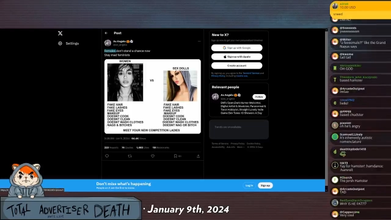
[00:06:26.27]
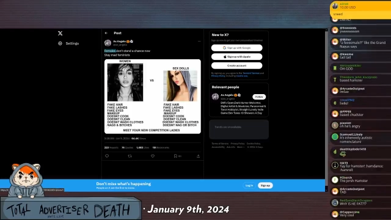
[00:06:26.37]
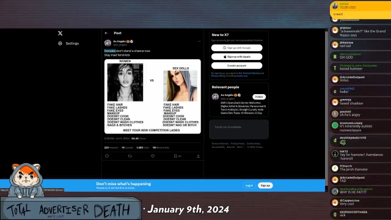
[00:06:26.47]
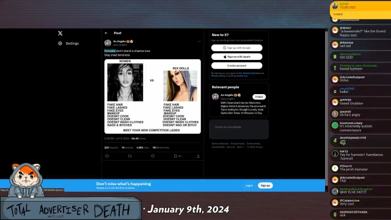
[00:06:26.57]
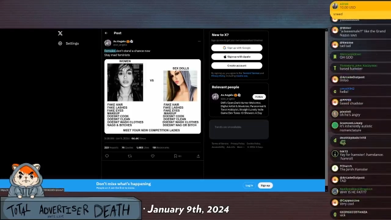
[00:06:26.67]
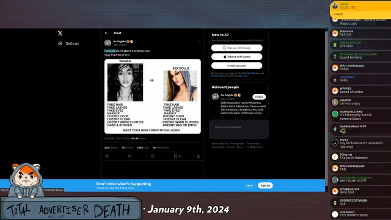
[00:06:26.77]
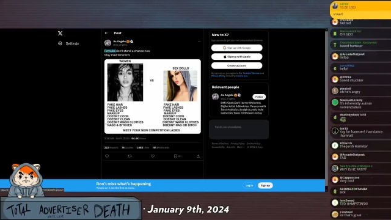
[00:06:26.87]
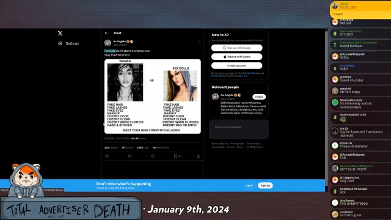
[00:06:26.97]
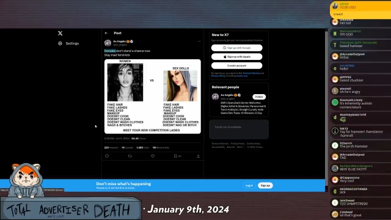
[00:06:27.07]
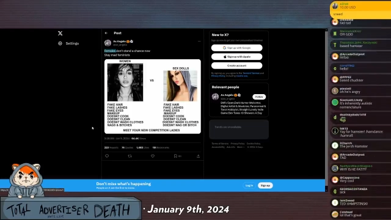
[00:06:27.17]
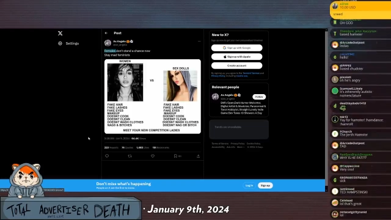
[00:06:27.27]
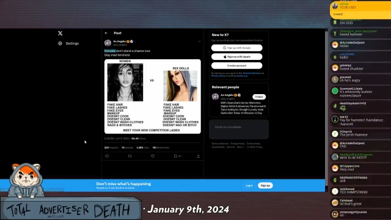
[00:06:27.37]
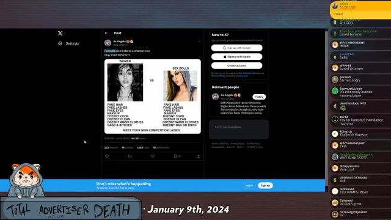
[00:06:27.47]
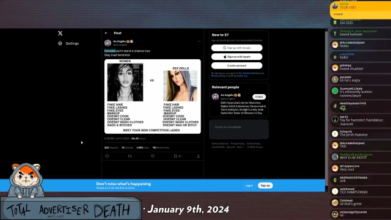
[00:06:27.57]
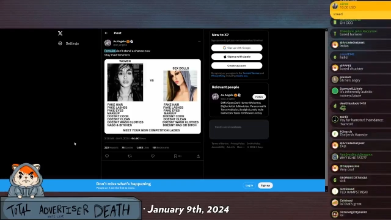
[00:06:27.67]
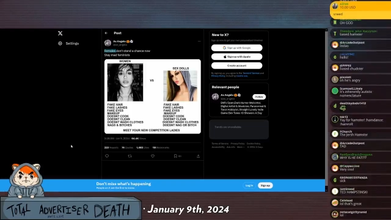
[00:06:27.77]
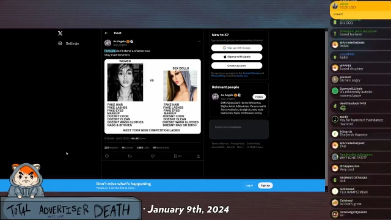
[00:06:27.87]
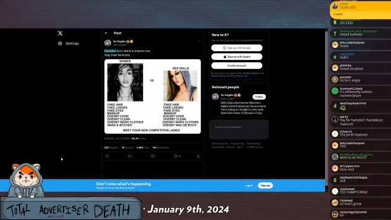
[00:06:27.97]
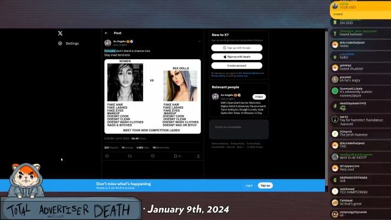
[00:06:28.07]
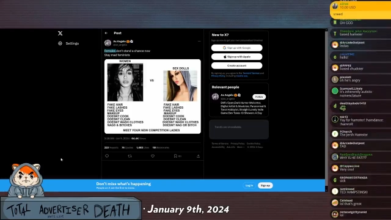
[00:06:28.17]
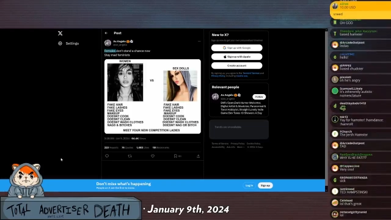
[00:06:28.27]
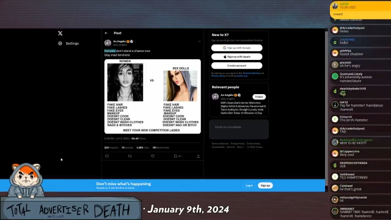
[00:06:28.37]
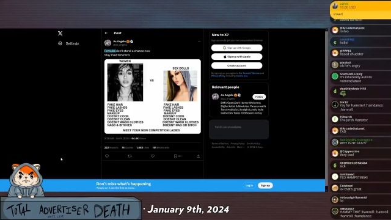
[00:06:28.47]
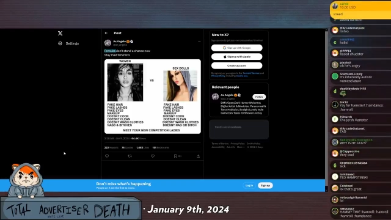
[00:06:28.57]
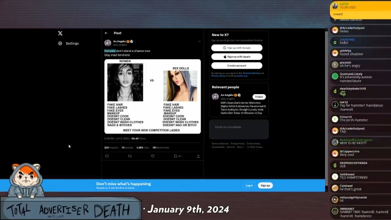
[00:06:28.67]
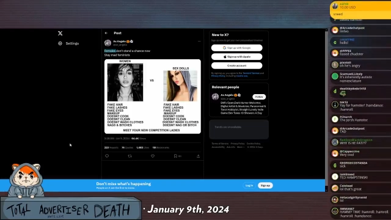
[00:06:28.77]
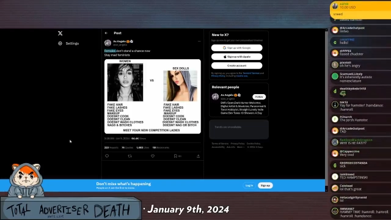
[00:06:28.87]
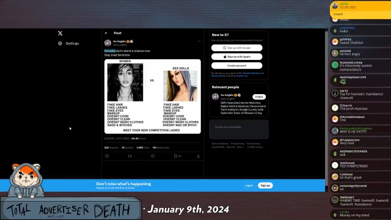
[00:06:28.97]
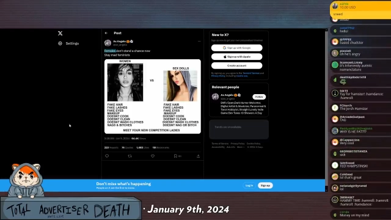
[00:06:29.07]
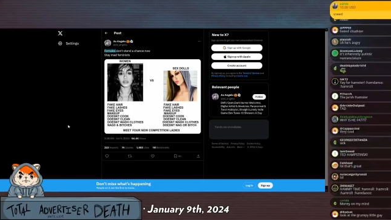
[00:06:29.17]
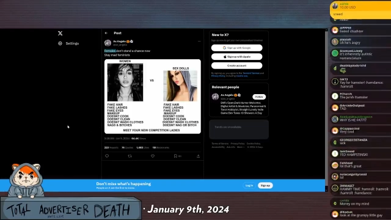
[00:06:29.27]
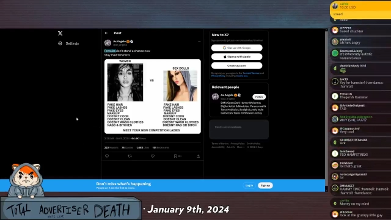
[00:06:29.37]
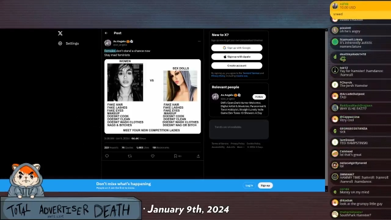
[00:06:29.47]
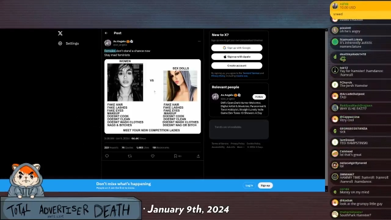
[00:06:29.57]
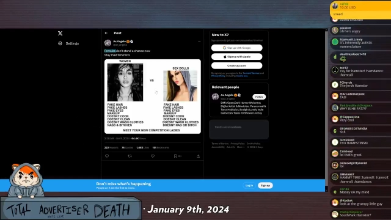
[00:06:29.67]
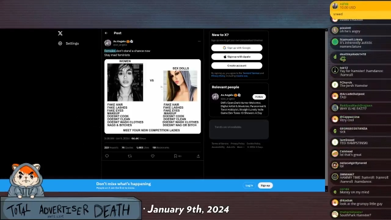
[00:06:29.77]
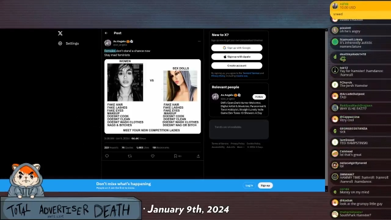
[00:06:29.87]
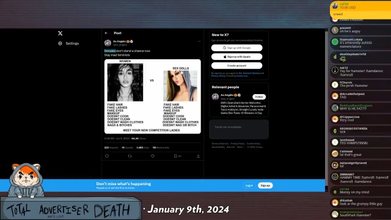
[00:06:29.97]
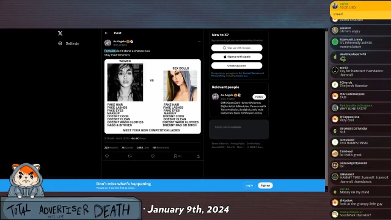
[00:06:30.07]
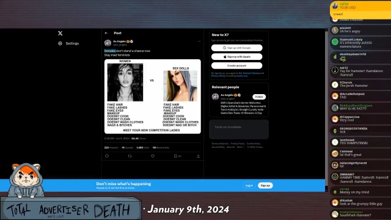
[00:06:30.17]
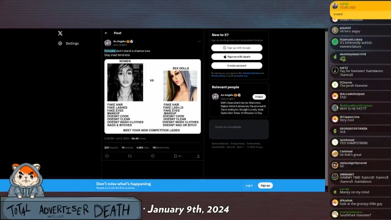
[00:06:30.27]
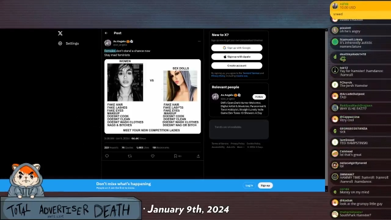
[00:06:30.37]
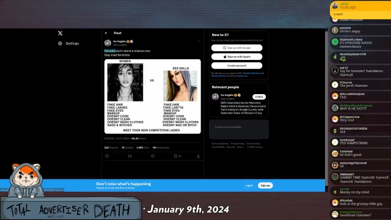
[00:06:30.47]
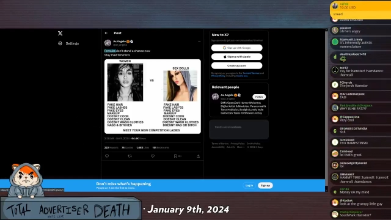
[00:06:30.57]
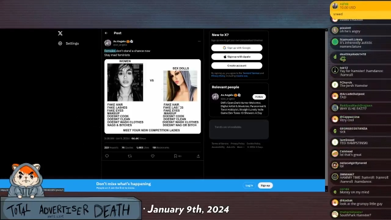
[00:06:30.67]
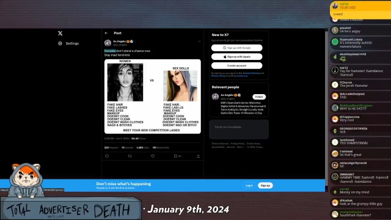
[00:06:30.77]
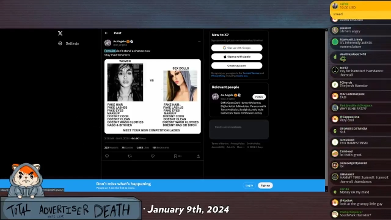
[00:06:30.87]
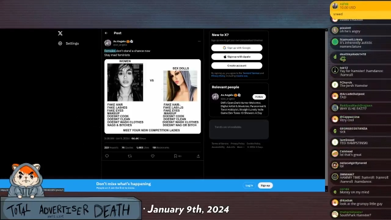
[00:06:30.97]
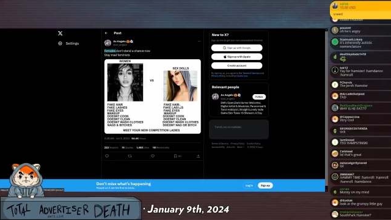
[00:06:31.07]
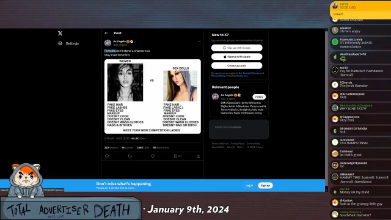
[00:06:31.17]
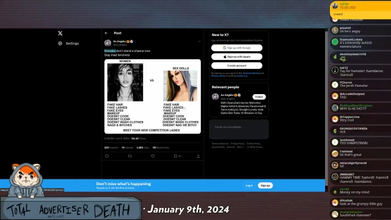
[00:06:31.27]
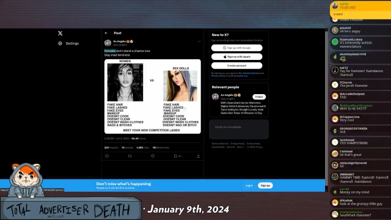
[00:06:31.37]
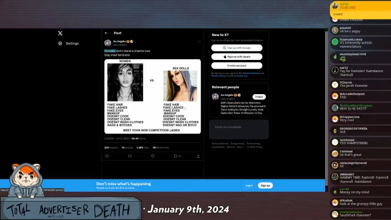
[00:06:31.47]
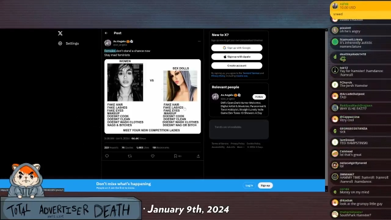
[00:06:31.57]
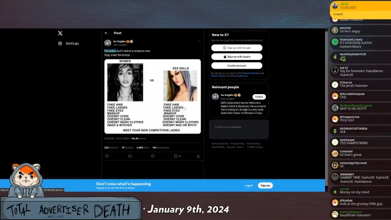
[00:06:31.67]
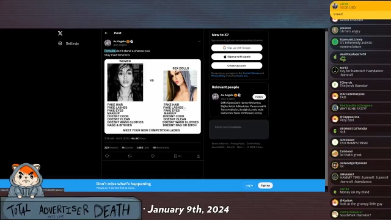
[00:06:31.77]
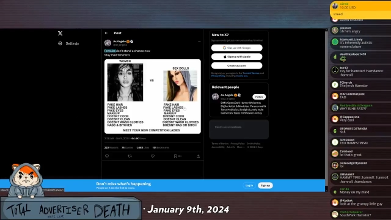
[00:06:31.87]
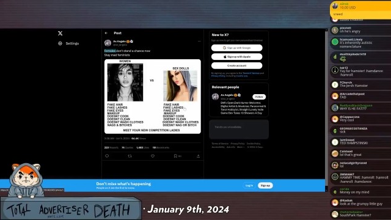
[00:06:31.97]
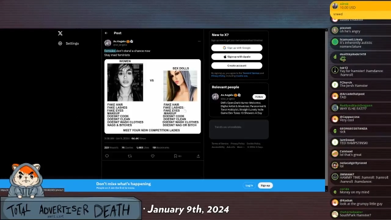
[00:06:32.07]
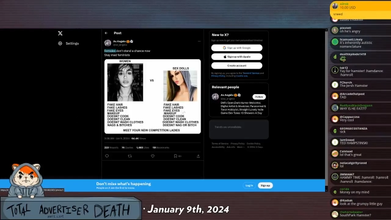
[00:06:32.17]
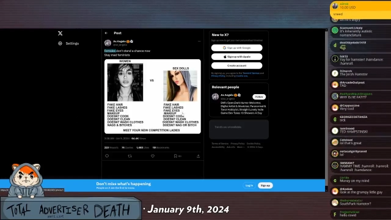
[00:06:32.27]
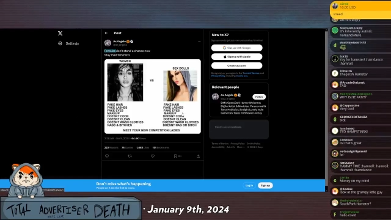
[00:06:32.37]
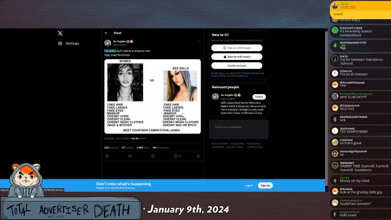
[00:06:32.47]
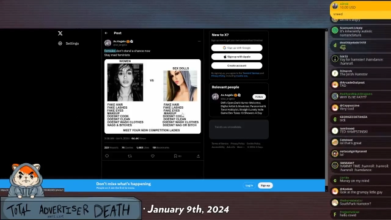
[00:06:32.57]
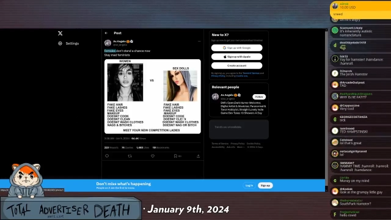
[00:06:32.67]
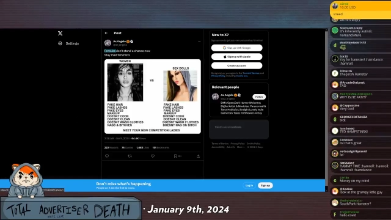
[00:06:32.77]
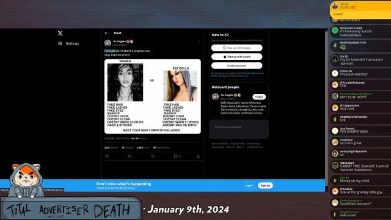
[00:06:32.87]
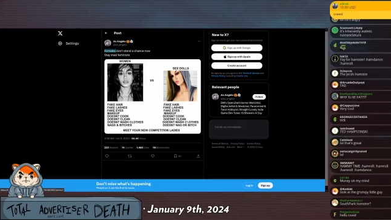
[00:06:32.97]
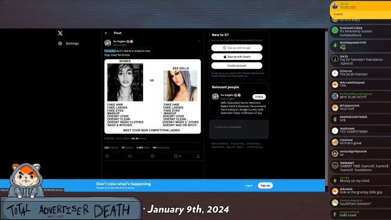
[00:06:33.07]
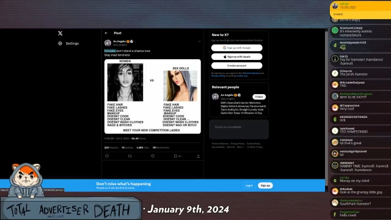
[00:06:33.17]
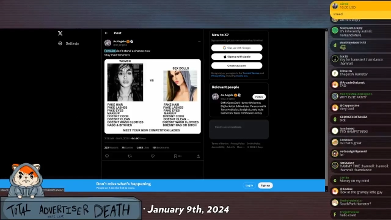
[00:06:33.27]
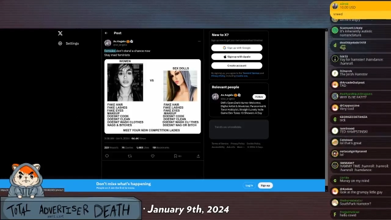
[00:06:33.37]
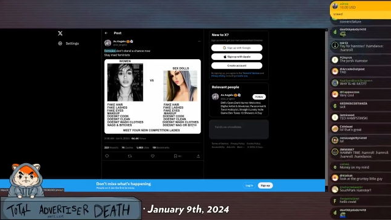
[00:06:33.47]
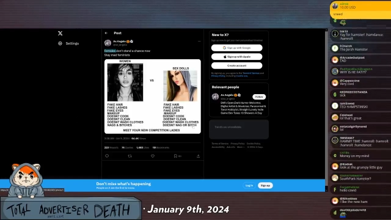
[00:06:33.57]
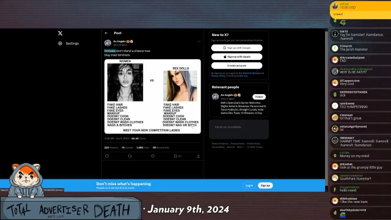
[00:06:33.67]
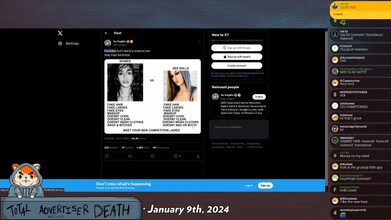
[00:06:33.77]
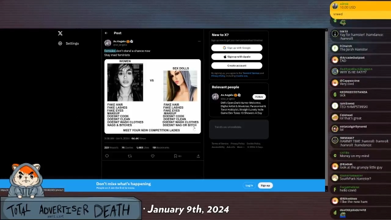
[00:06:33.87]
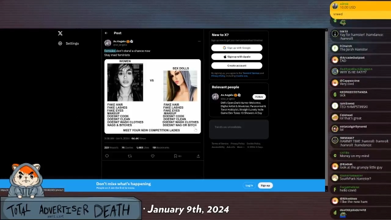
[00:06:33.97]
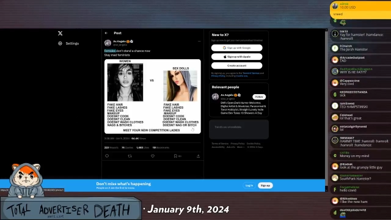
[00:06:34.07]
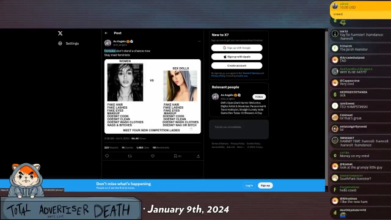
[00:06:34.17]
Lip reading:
Nobody's mouth can be seen.